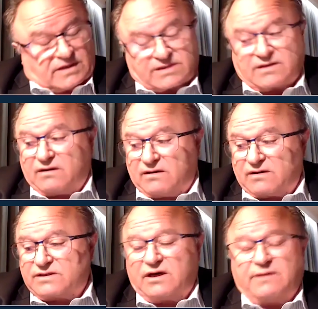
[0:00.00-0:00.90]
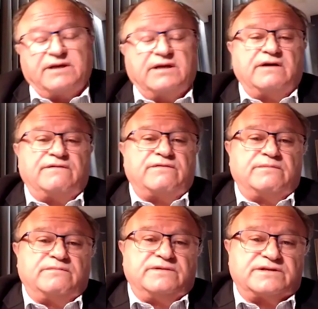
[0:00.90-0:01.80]
a long time to go
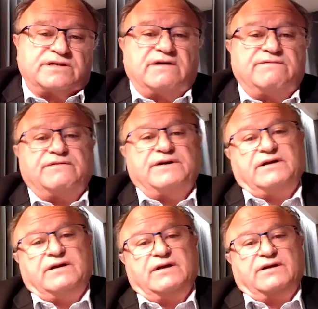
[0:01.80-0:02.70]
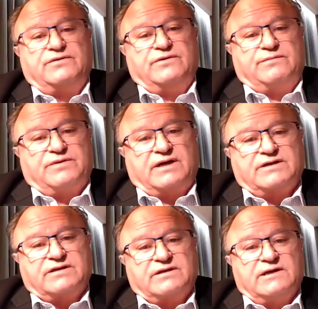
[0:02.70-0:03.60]
from discovery through to
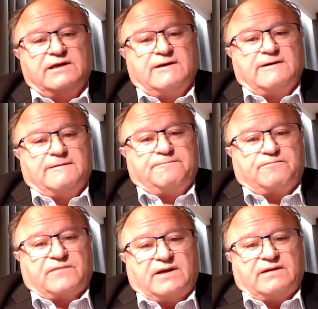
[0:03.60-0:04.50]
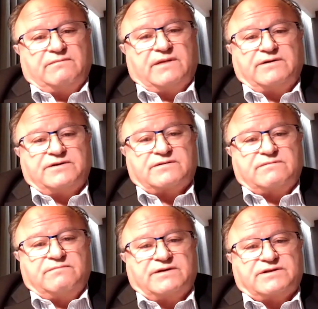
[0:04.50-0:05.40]
production. And
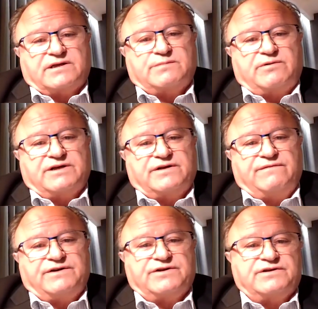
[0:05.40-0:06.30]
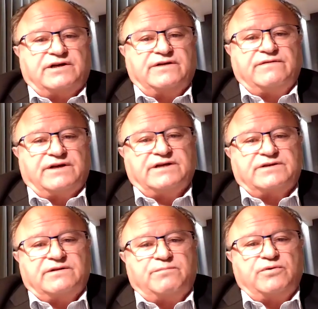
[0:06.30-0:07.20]
most exploration ventures don't even get
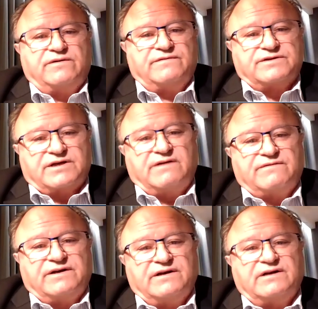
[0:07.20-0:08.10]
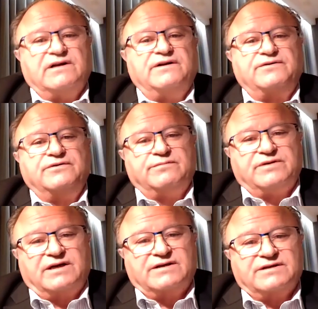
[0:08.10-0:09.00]
to the point of discovery, let alone through to
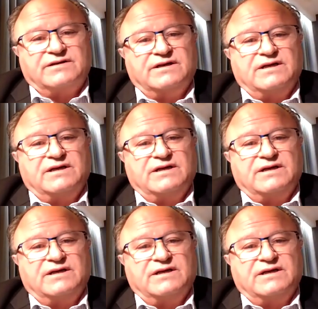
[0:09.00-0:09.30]
production.